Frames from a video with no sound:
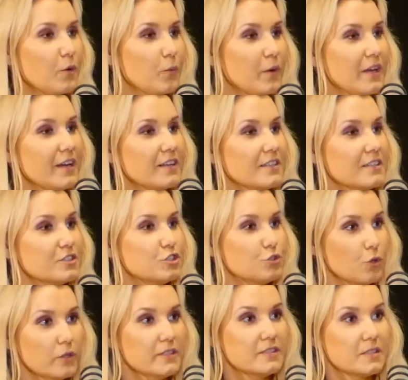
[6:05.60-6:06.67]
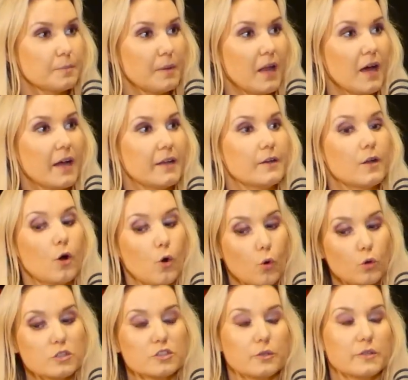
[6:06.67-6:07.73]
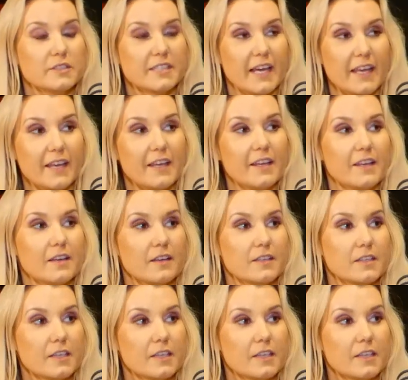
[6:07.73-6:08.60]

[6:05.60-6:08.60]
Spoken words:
we are short in supply. Also in taking